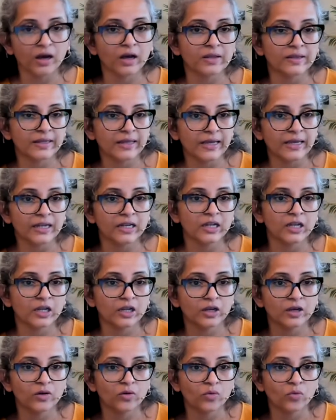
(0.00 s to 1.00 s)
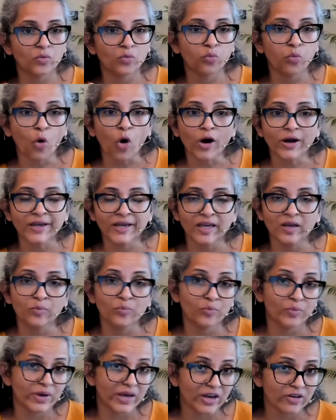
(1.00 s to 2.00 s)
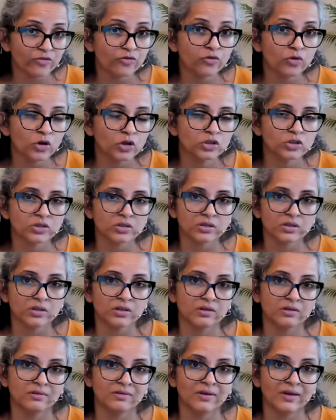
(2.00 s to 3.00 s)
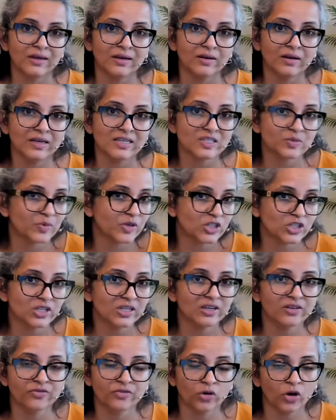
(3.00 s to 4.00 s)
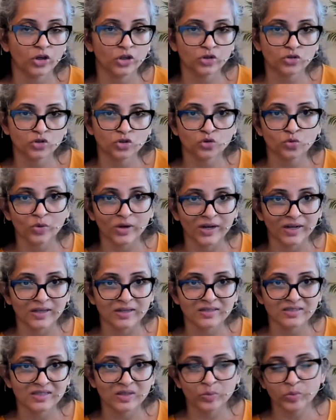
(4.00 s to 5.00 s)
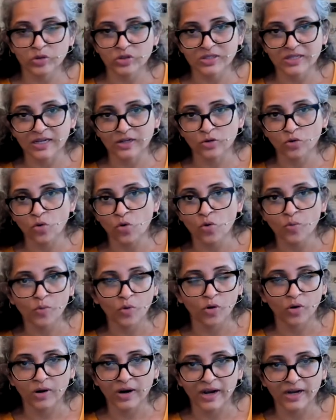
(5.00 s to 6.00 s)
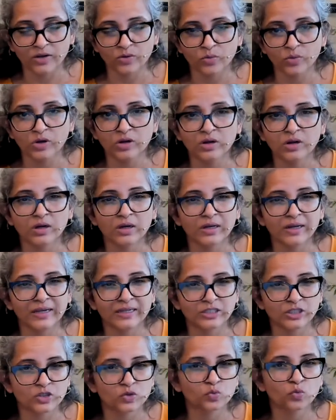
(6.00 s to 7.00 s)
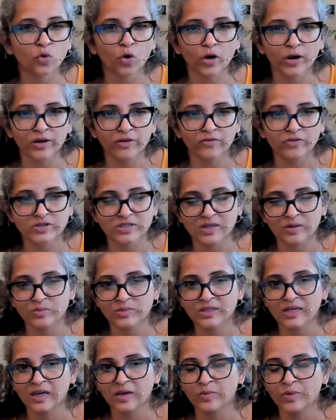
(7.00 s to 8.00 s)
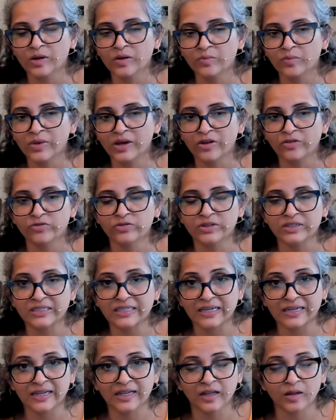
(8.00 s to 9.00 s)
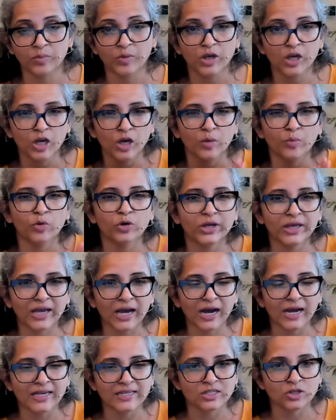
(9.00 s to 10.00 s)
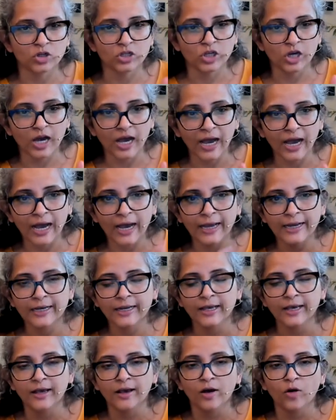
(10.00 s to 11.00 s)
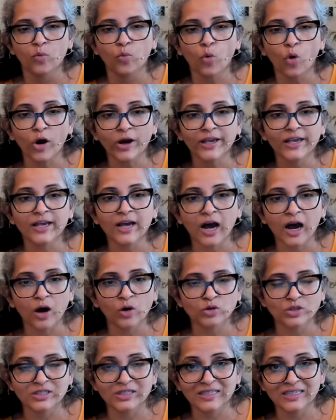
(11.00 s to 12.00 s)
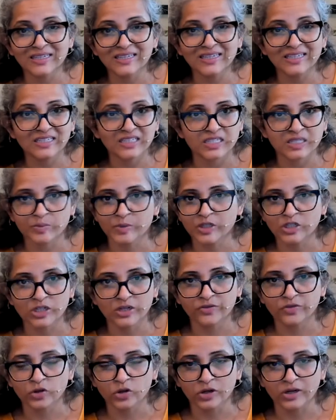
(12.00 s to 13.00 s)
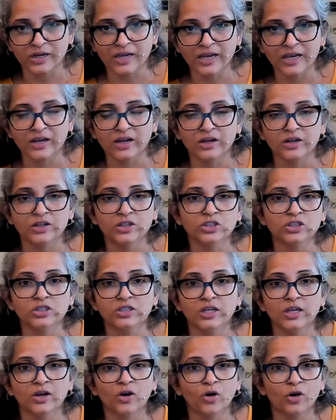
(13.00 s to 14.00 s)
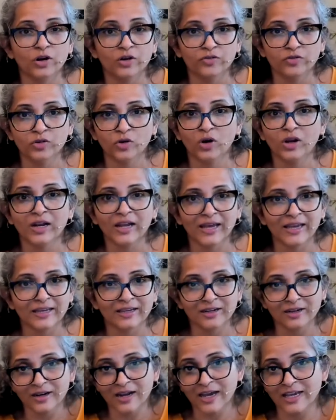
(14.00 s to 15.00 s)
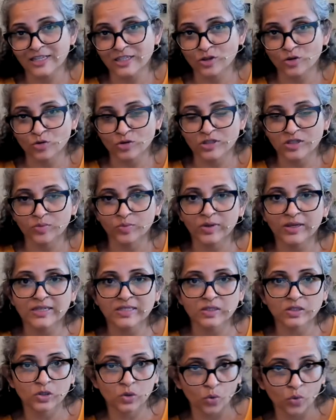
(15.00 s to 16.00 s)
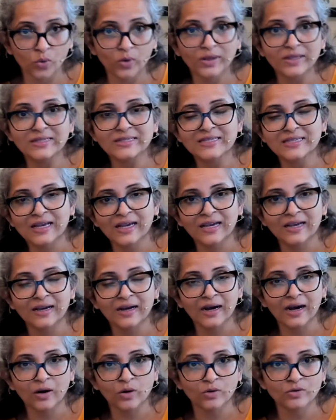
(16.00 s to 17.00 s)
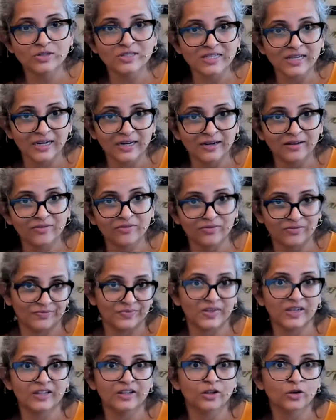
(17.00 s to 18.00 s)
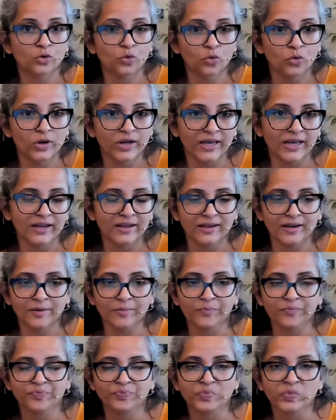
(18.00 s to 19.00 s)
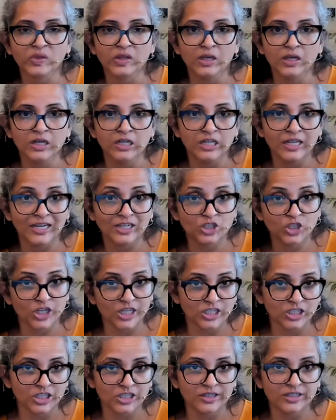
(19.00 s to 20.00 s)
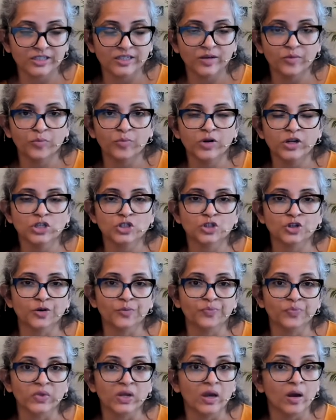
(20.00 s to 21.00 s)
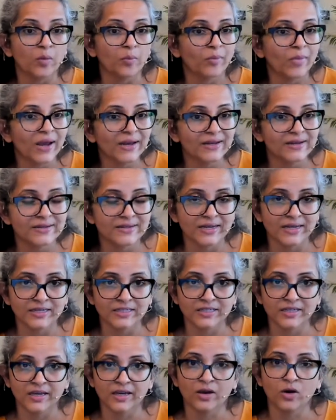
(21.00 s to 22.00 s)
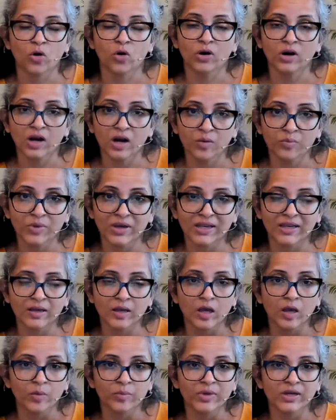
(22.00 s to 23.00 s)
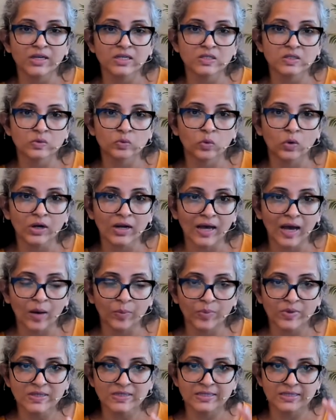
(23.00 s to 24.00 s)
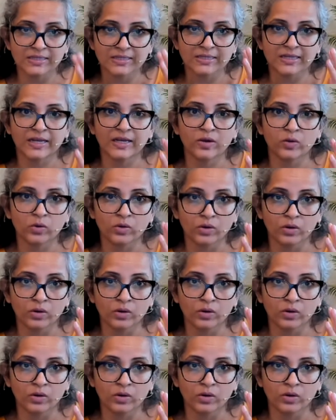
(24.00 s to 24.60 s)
Then walking barefoot, especially if you are used to wearing slippers at home or at work, like just walking for some time barefoot can help. Putting ice on your hand, walking out in the heat, especially if you're in air conditioning, or if you are like in a nice cozy place, go inside, outside in the cold area, like changing the temperature, meditating or humming, because what happens is like